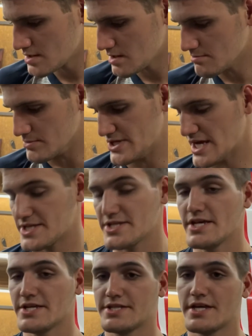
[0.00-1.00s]
But that's
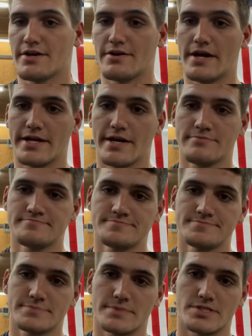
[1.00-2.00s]
the S10 right now.
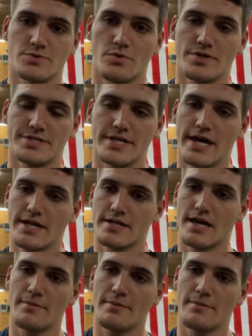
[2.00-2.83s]
That's where it's at.